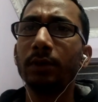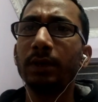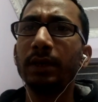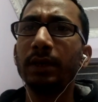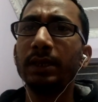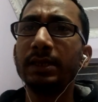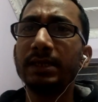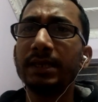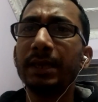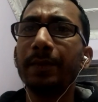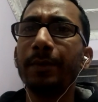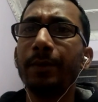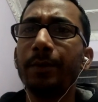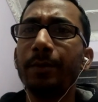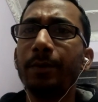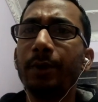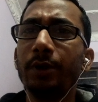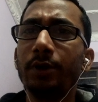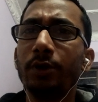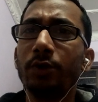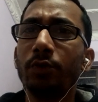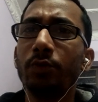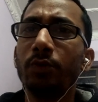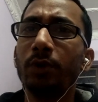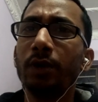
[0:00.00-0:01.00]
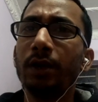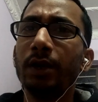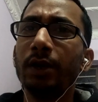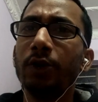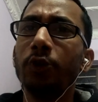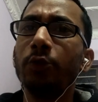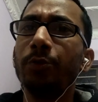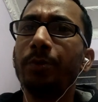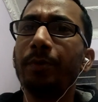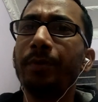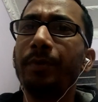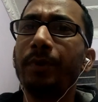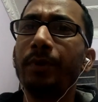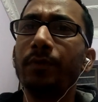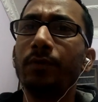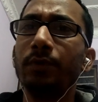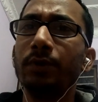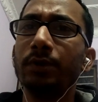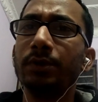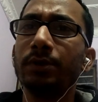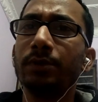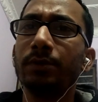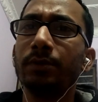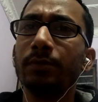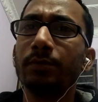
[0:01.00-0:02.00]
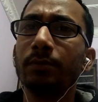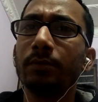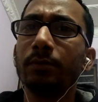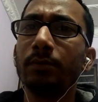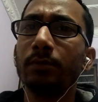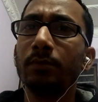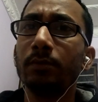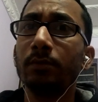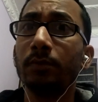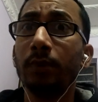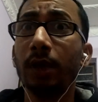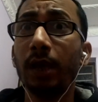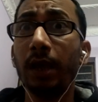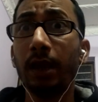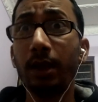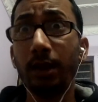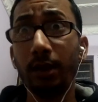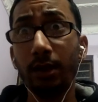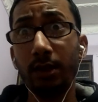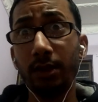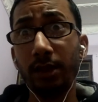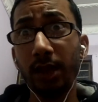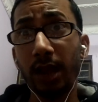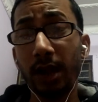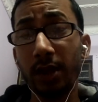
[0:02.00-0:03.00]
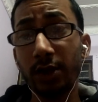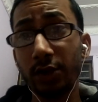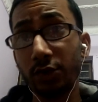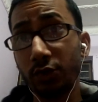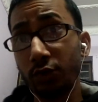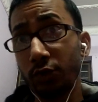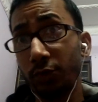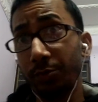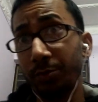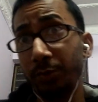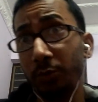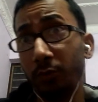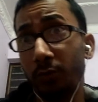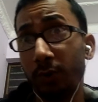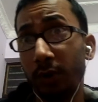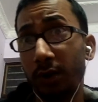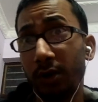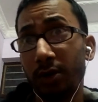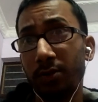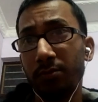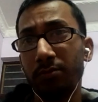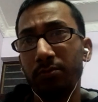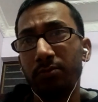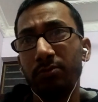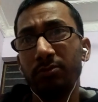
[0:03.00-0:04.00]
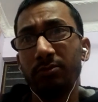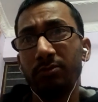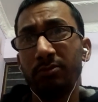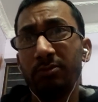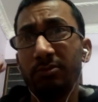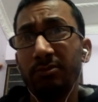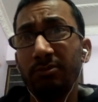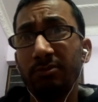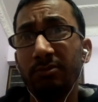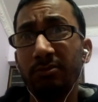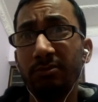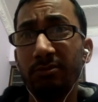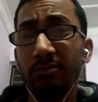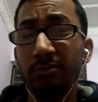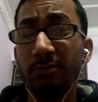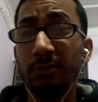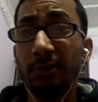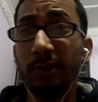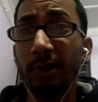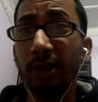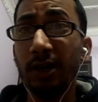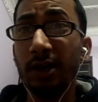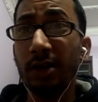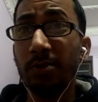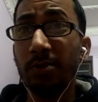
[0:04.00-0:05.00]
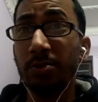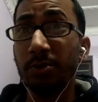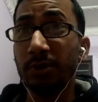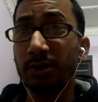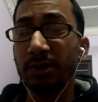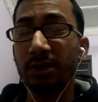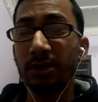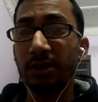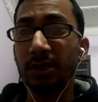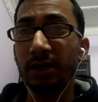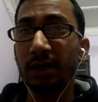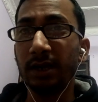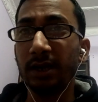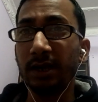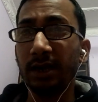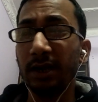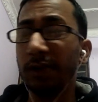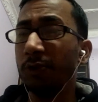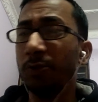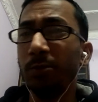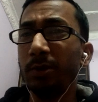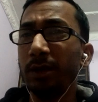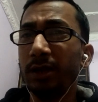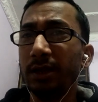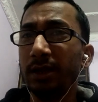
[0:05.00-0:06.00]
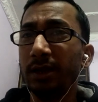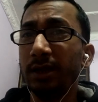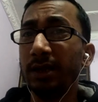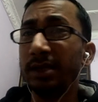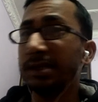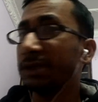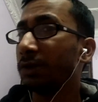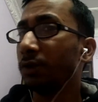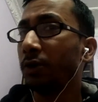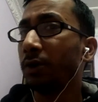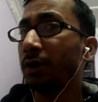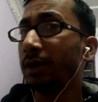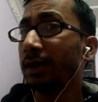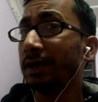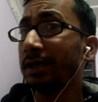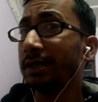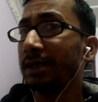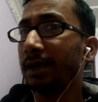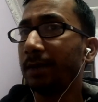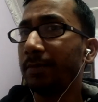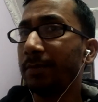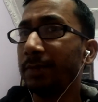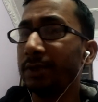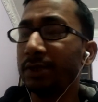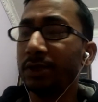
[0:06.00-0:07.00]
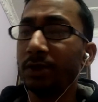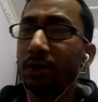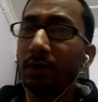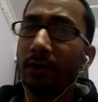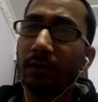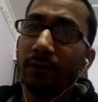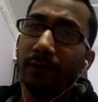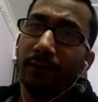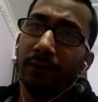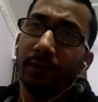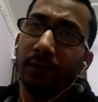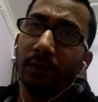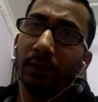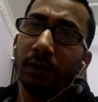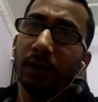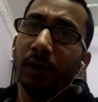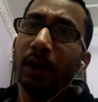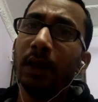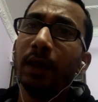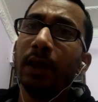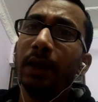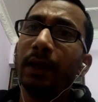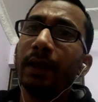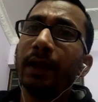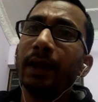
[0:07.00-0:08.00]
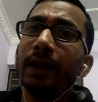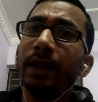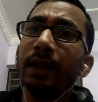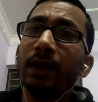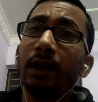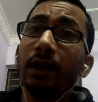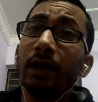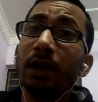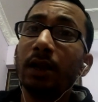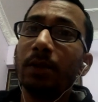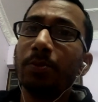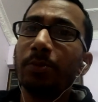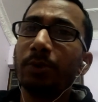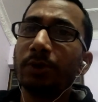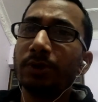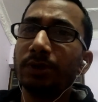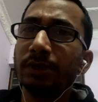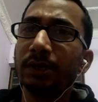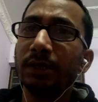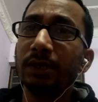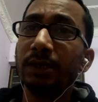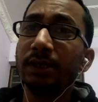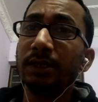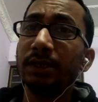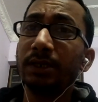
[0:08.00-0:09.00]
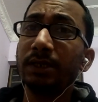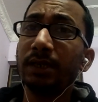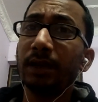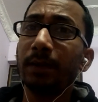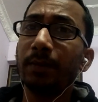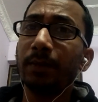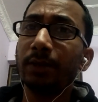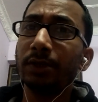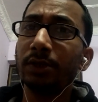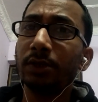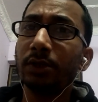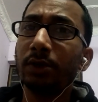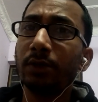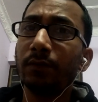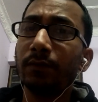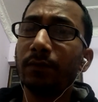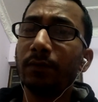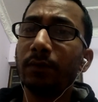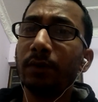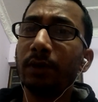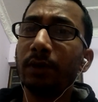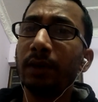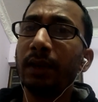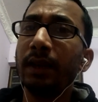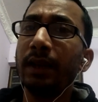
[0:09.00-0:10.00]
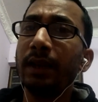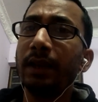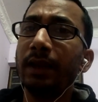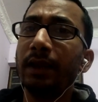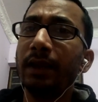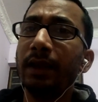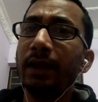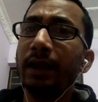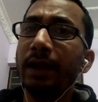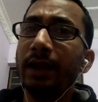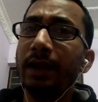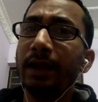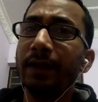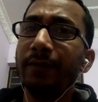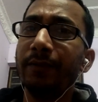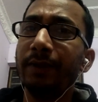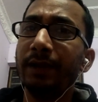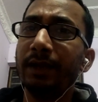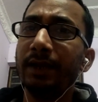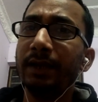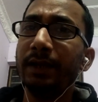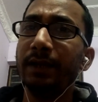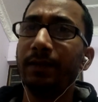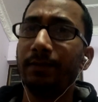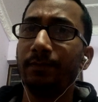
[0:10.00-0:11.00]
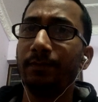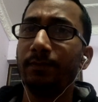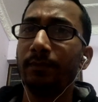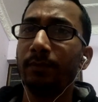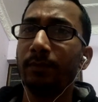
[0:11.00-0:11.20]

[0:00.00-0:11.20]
It's 7 minutes, 200 to 250 words. And that should be what? 100% correctly. Nobody. It's not examination of getting 100%. It's examination of relativity.